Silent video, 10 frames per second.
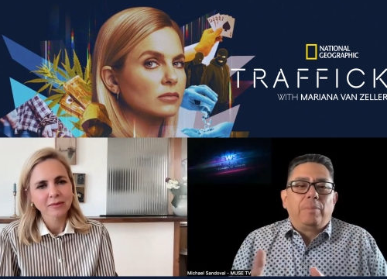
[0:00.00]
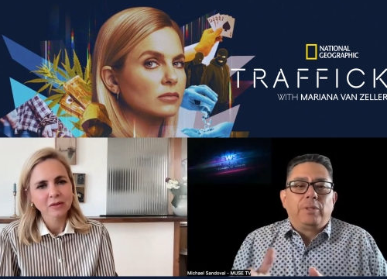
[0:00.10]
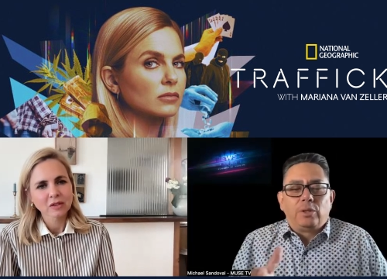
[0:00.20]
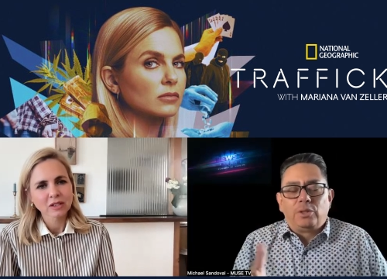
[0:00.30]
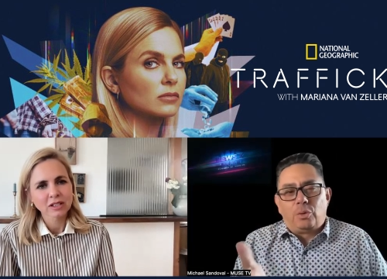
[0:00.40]

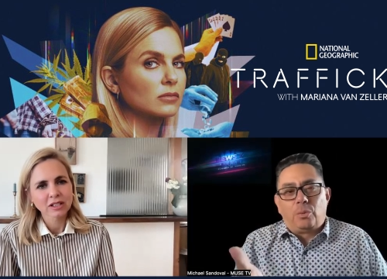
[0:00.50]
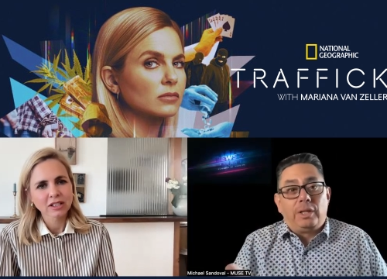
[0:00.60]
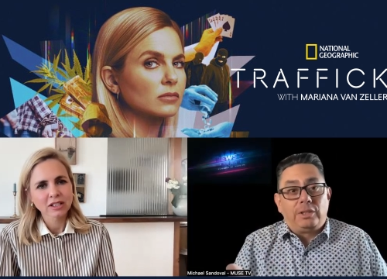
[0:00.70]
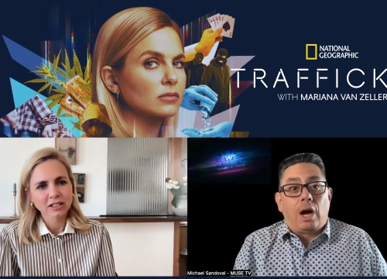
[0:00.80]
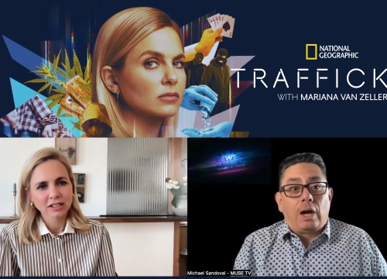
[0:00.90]
Speaker 1: episodes to
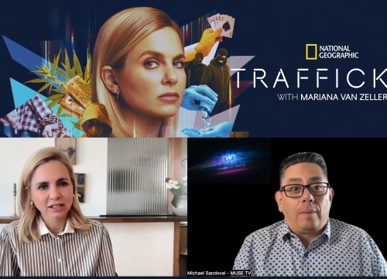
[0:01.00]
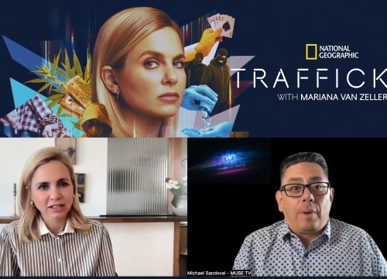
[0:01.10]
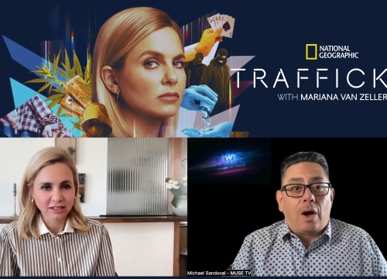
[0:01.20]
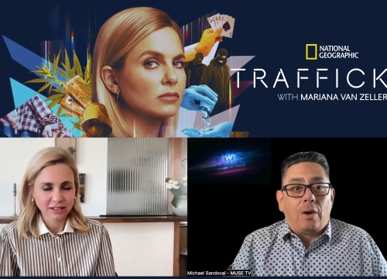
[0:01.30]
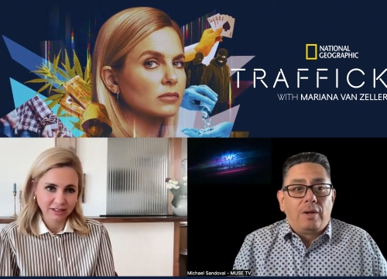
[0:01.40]
really talk
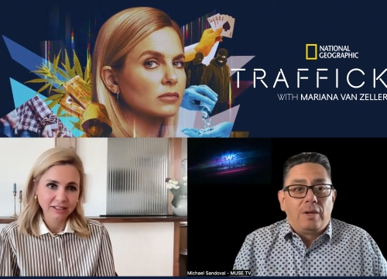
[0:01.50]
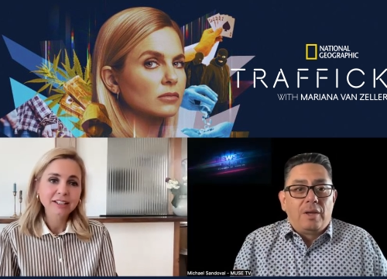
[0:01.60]
about